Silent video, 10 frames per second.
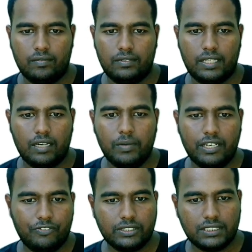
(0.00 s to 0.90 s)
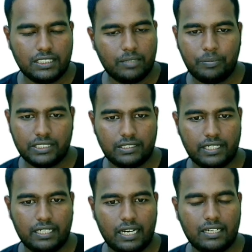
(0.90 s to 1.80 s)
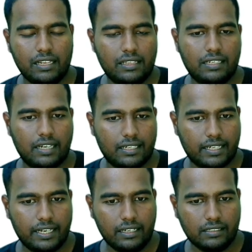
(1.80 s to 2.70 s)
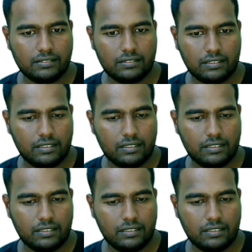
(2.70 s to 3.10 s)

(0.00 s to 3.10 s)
there will be difference in temperature, right? Until that attained,